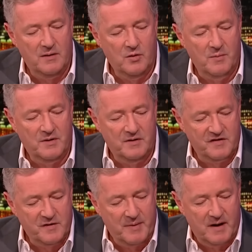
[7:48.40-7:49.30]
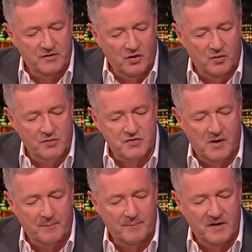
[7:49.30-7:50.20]
Norman just about Donald
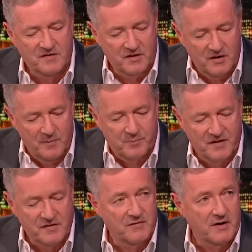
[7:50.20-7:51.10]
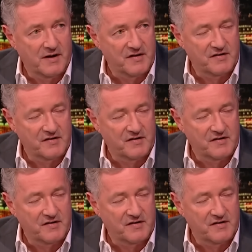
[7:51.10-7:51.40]
Trump. He's the new president of the United